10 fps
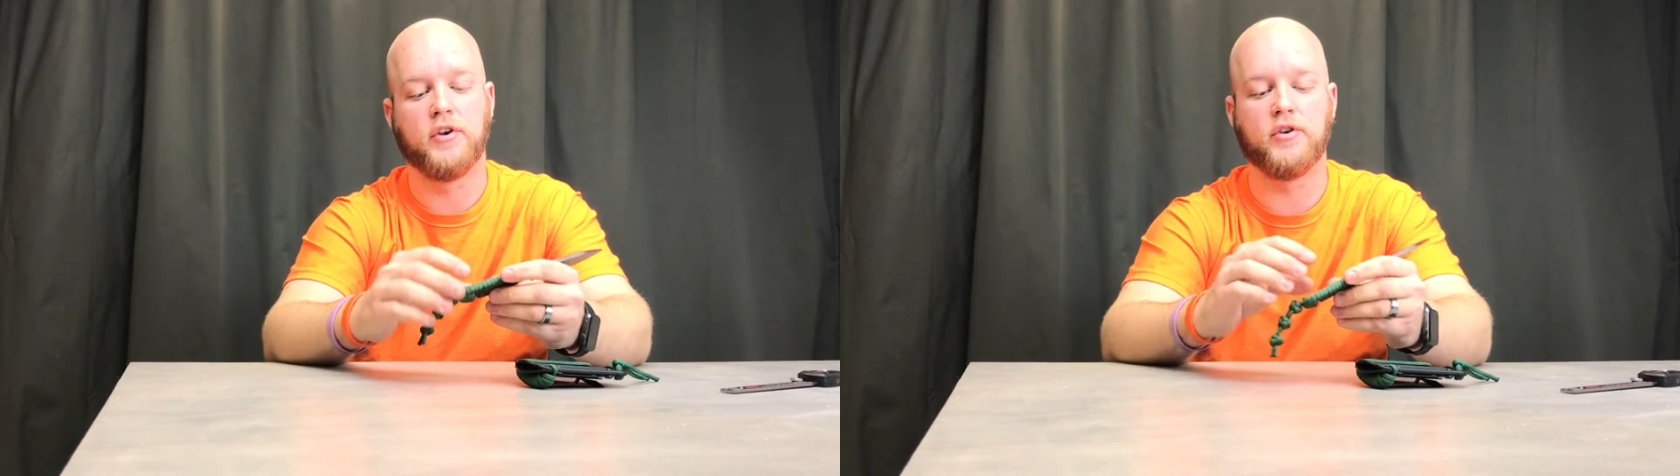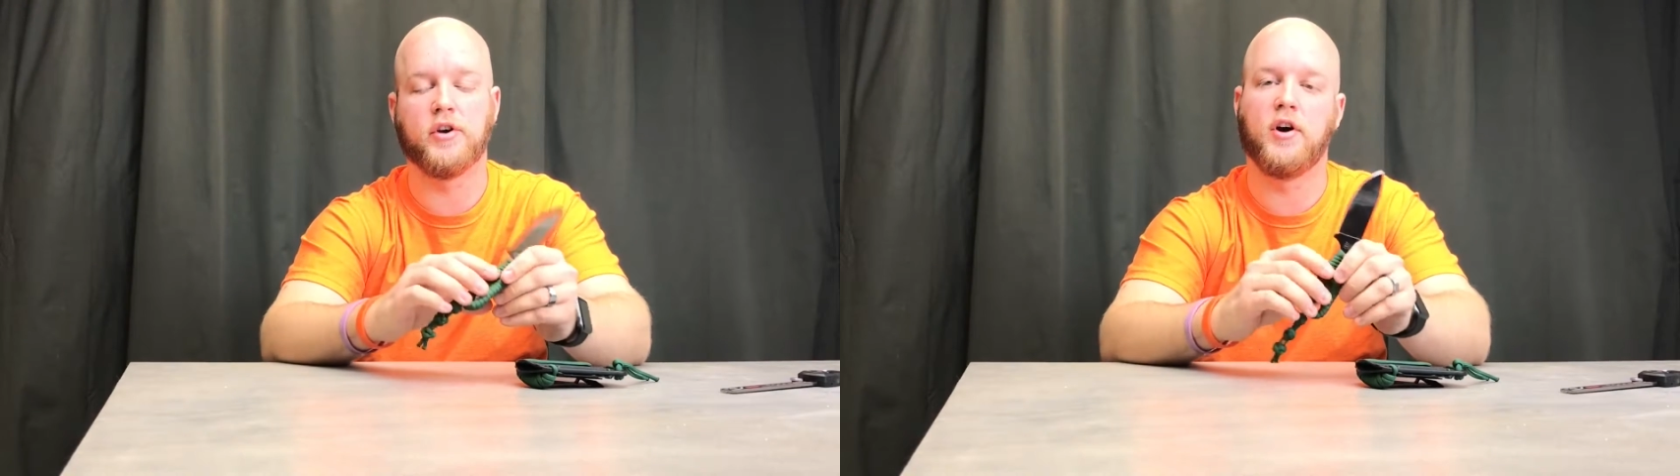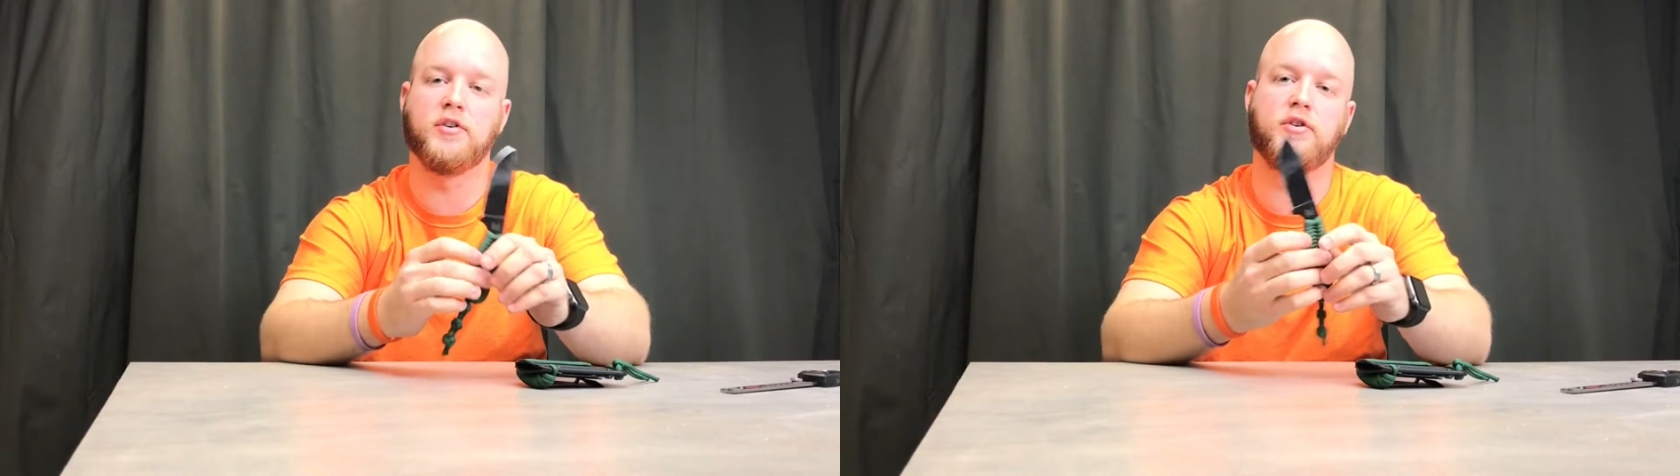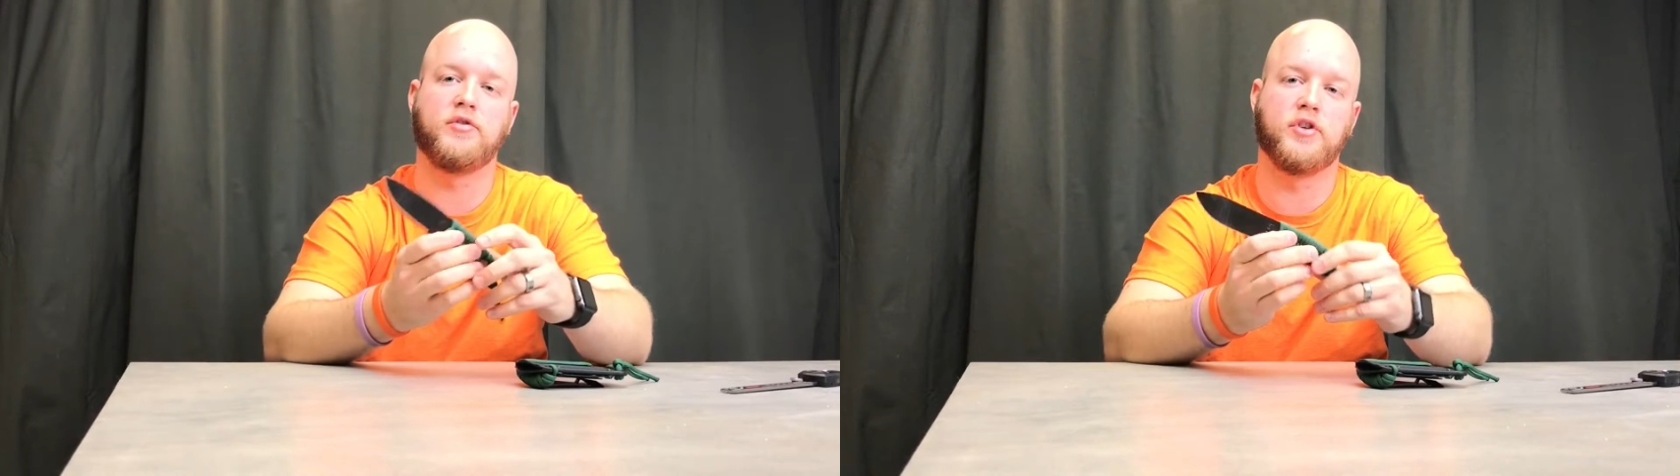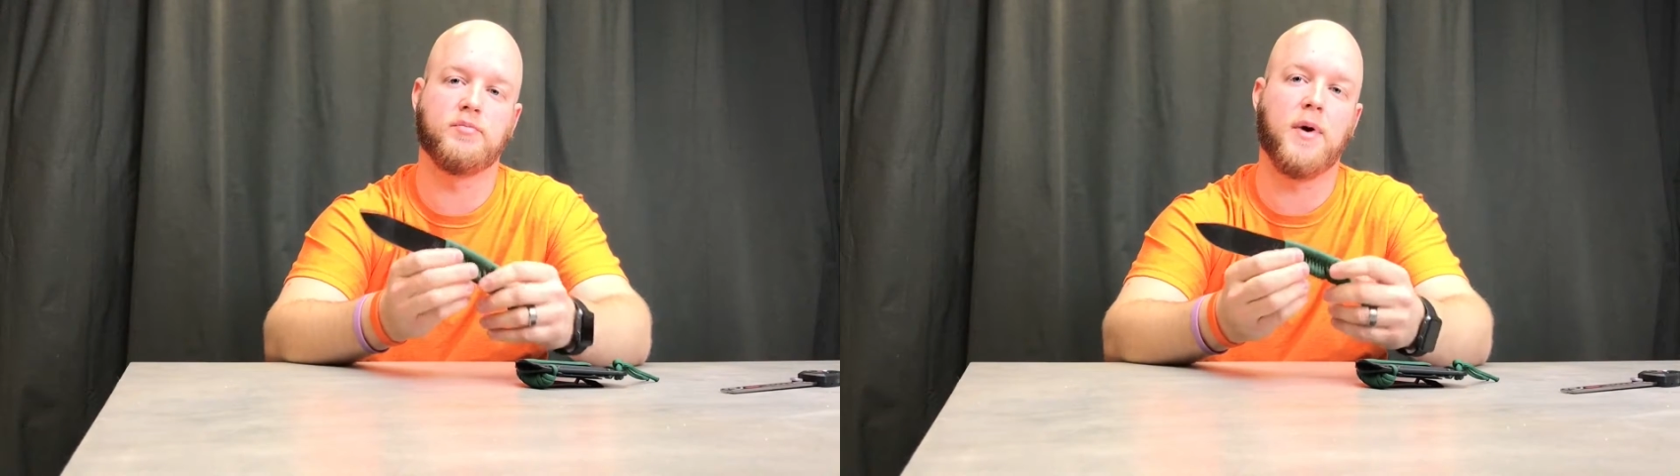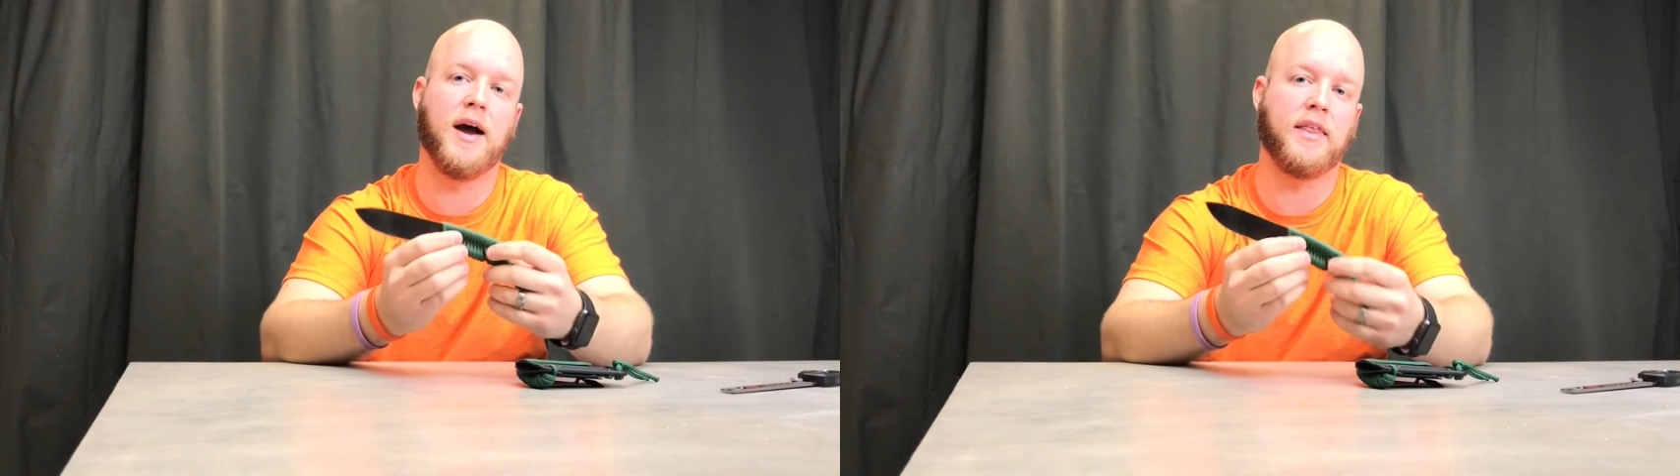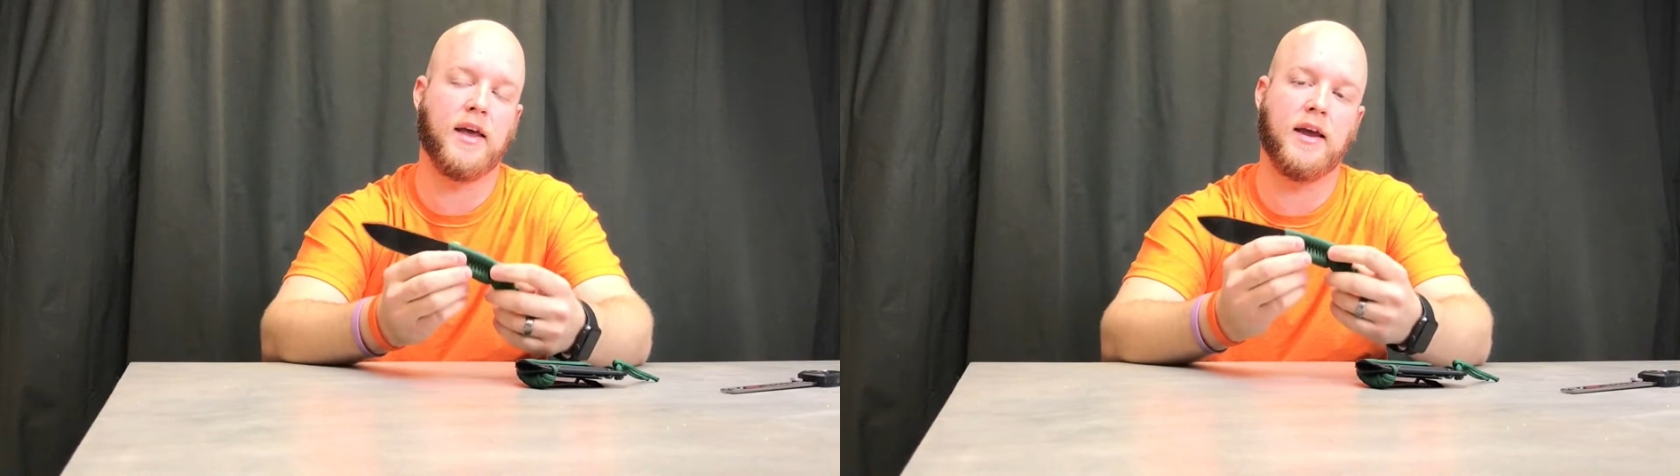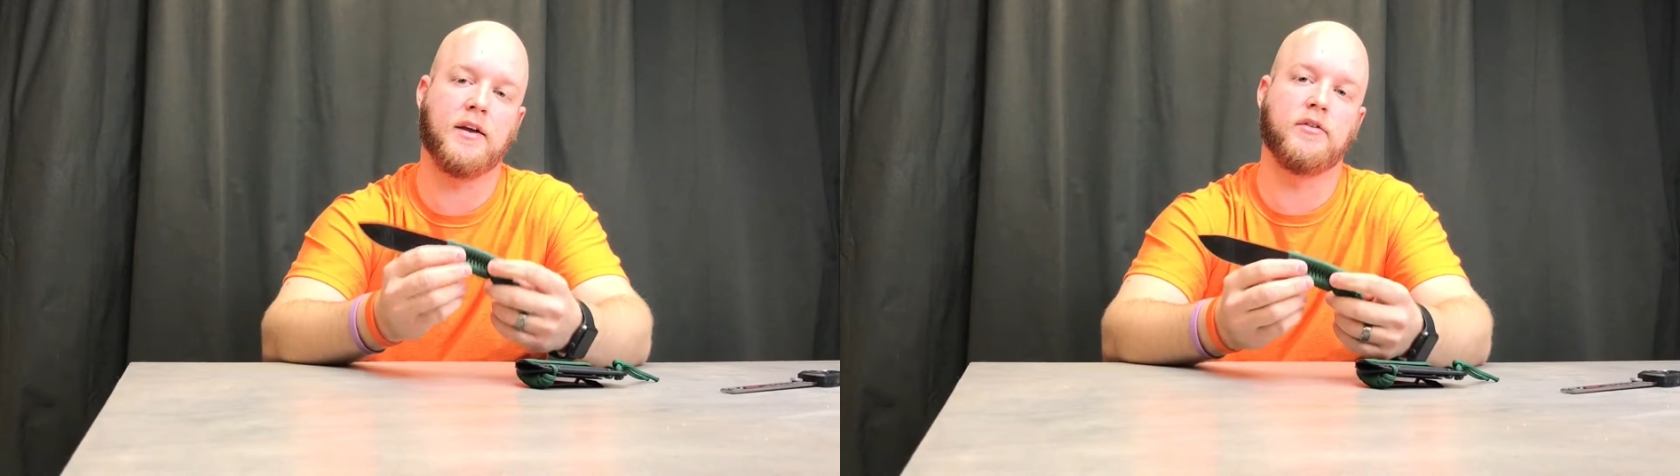you can also just buy the
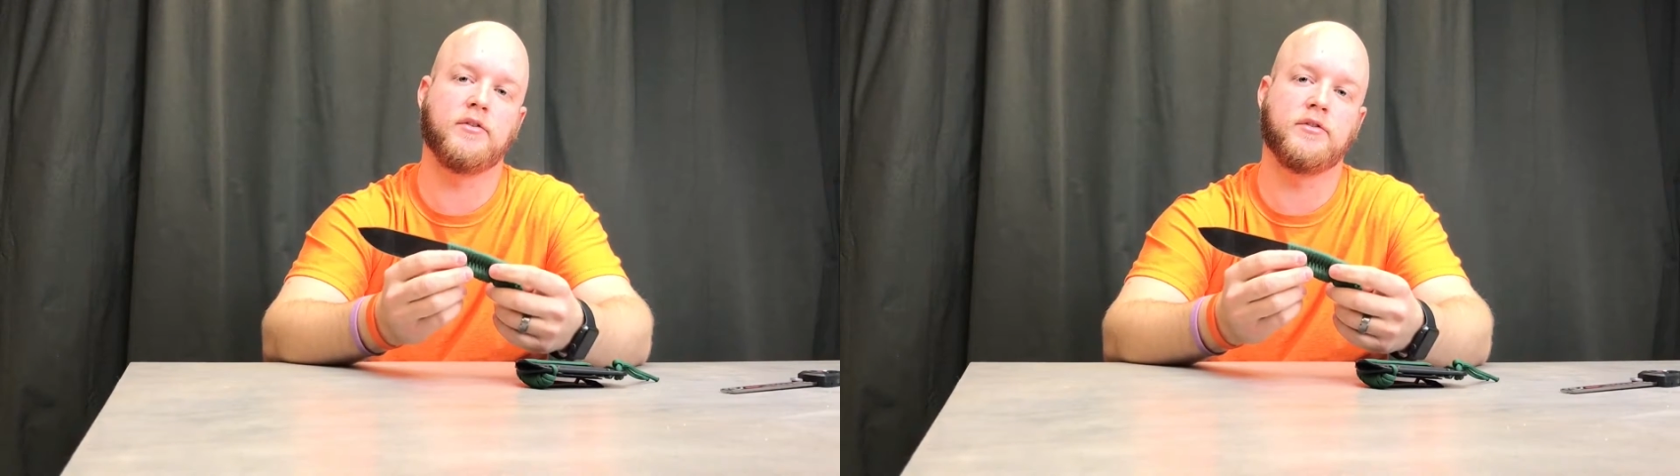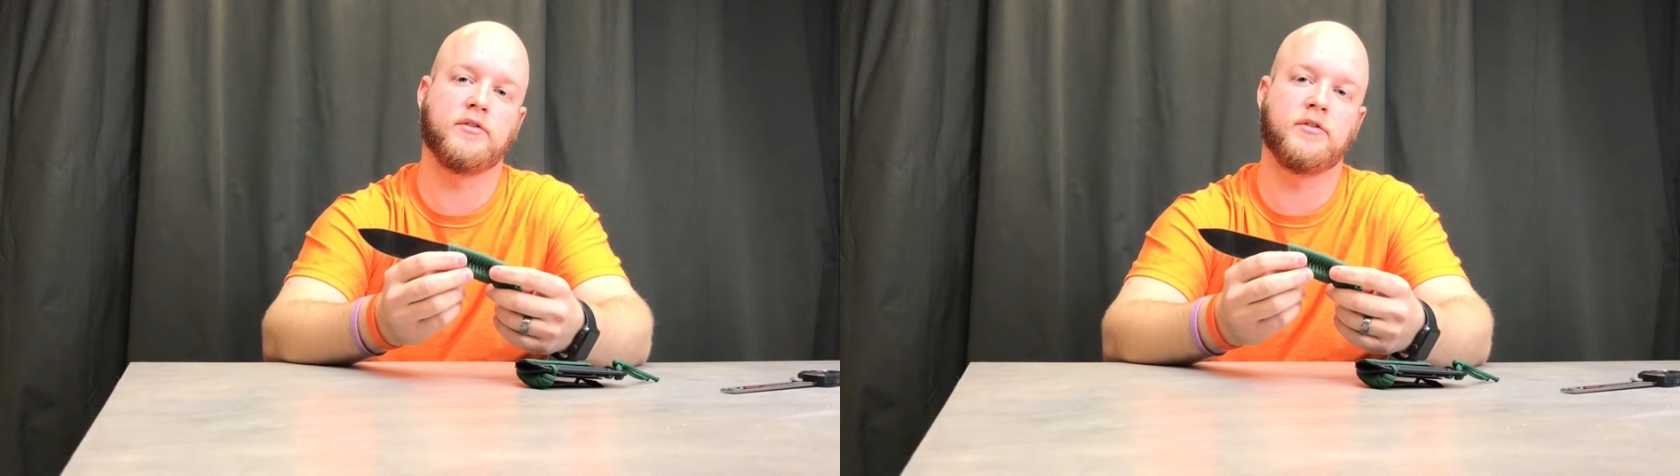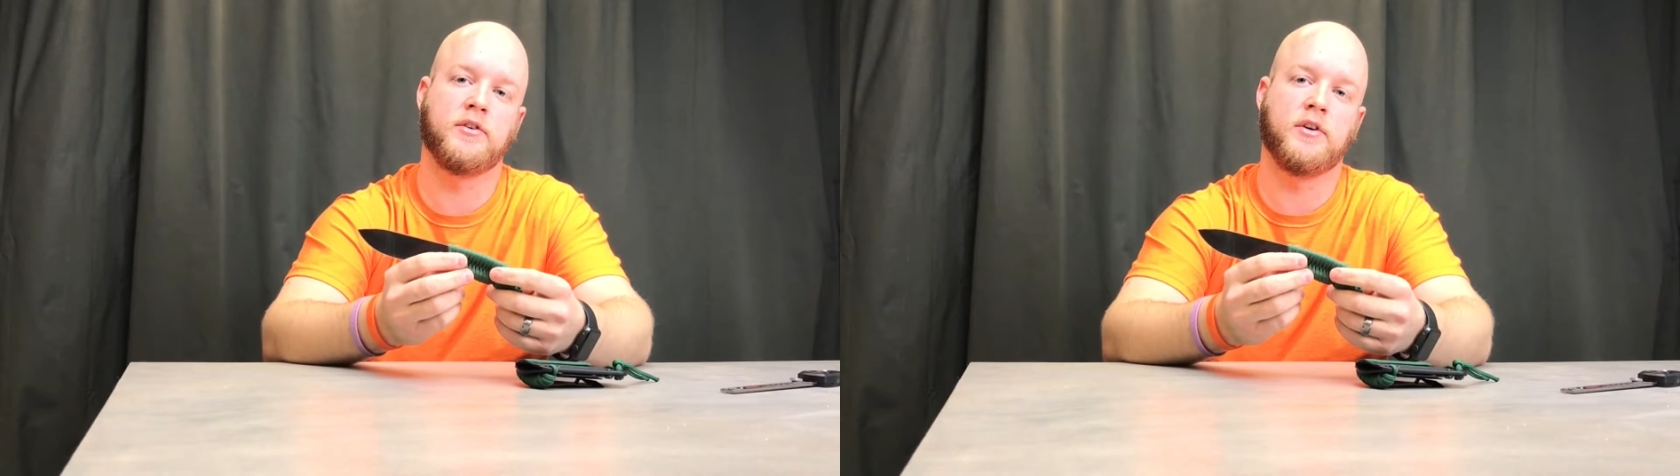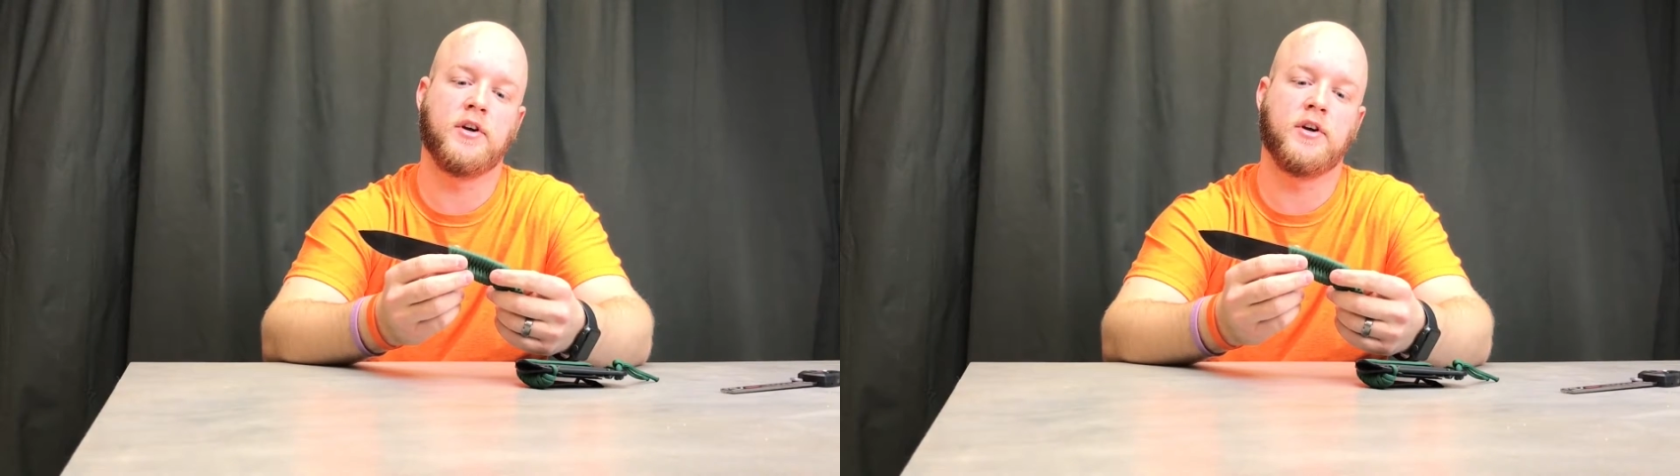handles